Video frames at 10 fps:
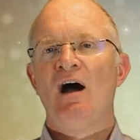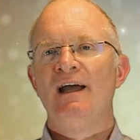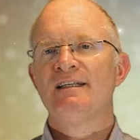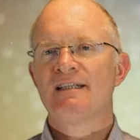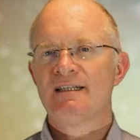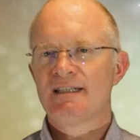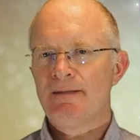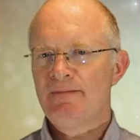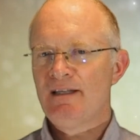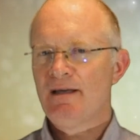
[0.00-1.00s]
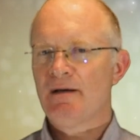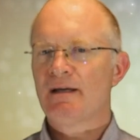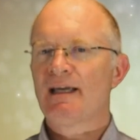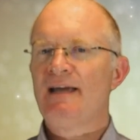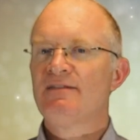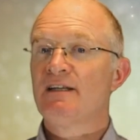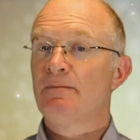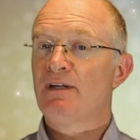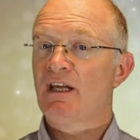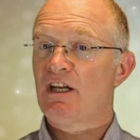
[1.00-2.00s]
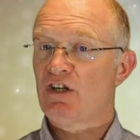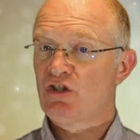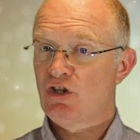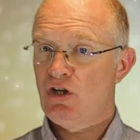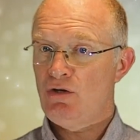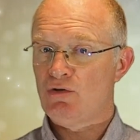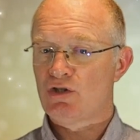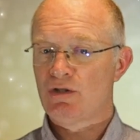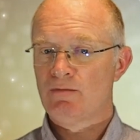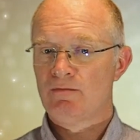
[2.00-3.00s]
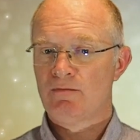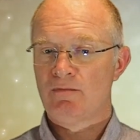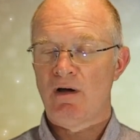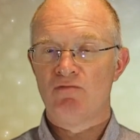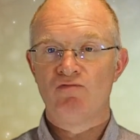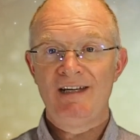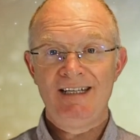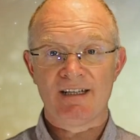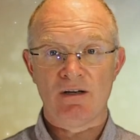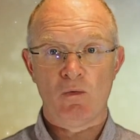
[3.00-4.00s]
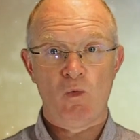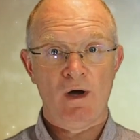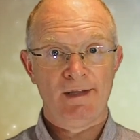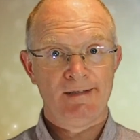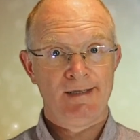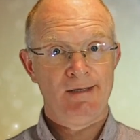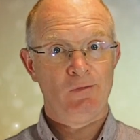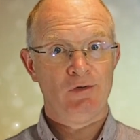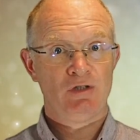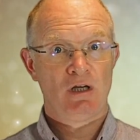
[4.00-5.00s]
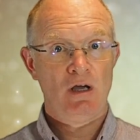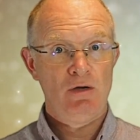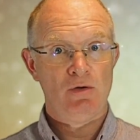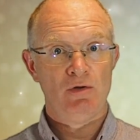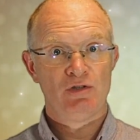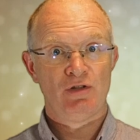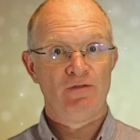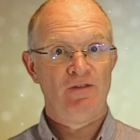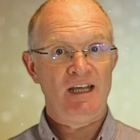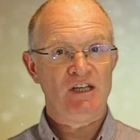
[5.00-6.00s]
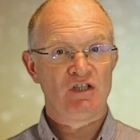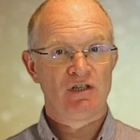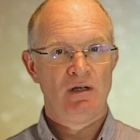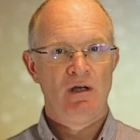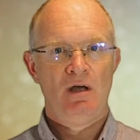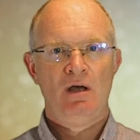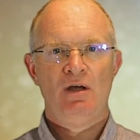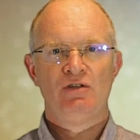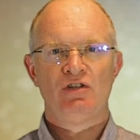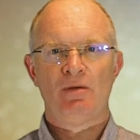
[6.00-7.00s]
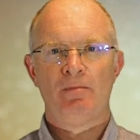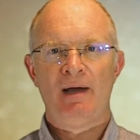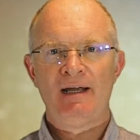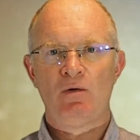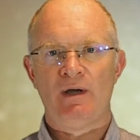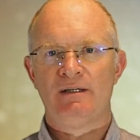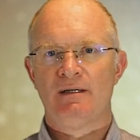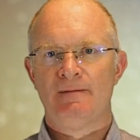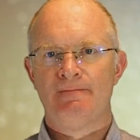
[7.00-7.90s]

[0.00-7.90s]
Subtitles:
It's something that gave somebody an excuse, a reason why they didn't want to go to the feast, to the banquet.